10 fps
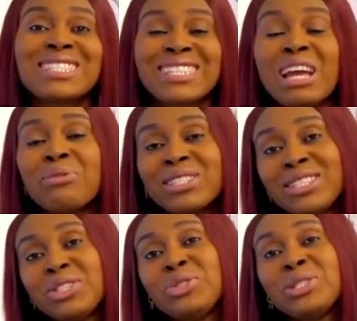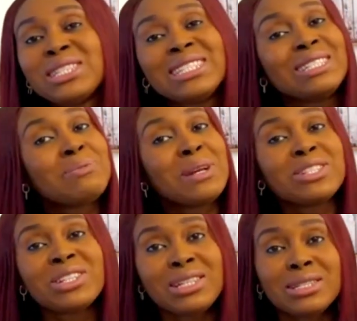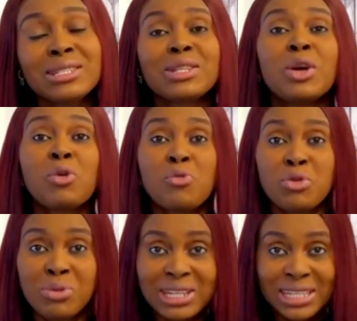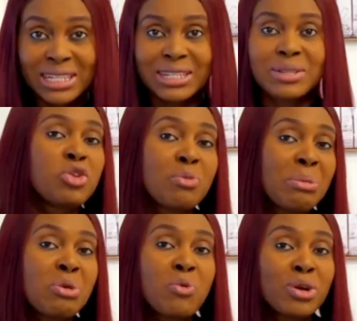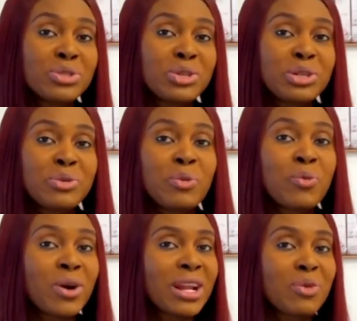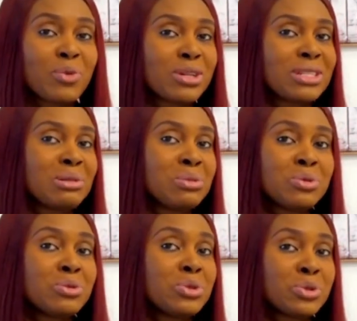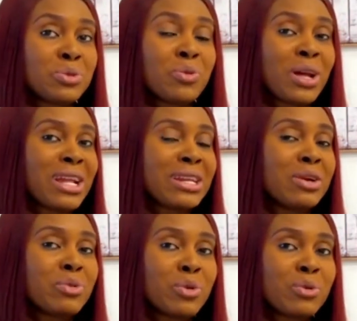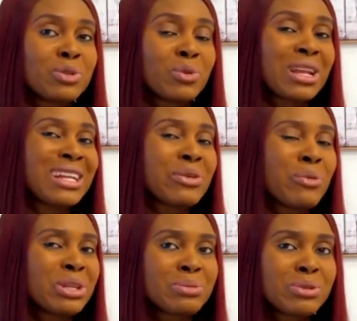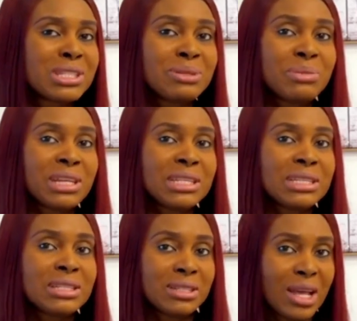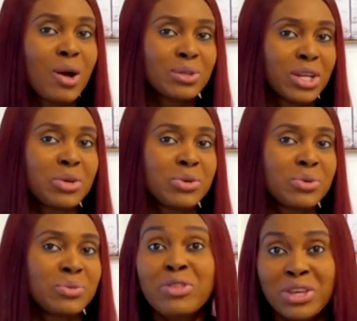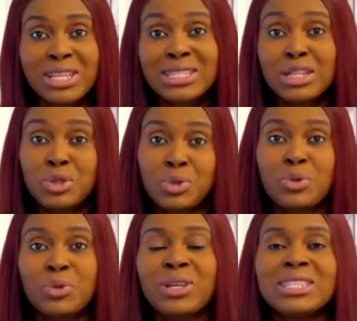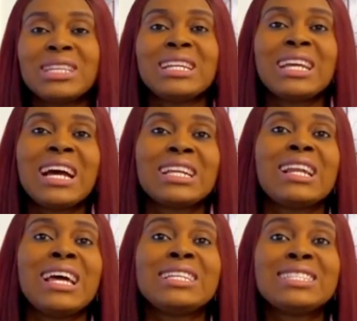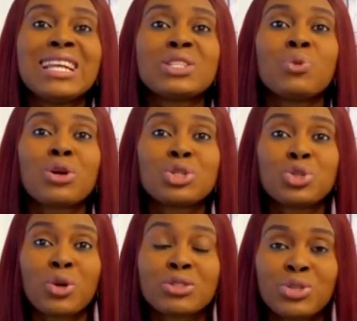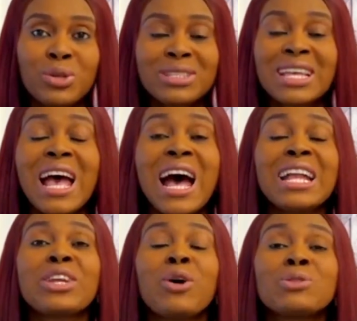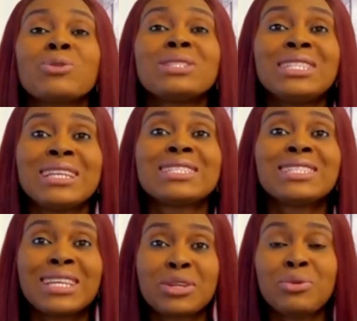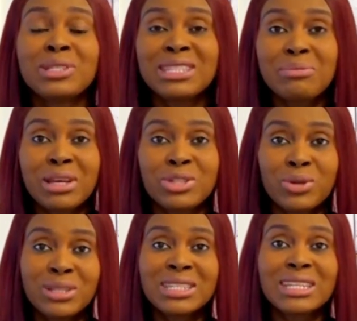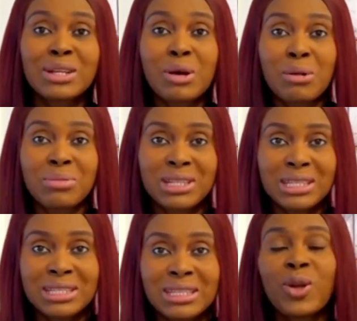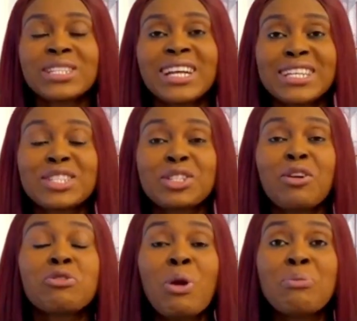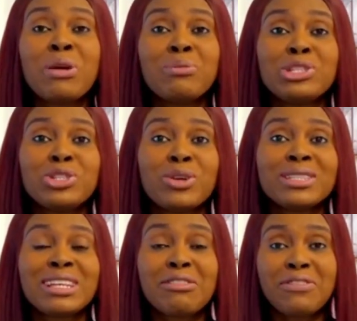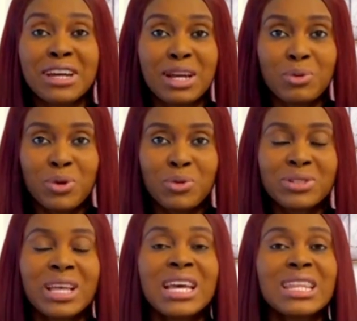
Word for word: cybersecurity specialists will be needed. You might be wondering what and what these people do. What are their roles? What are their responsibilities? I'll tell you. The things they do is that they analyze network structures and they also test security measures in companies, such as software permissions and firewalls.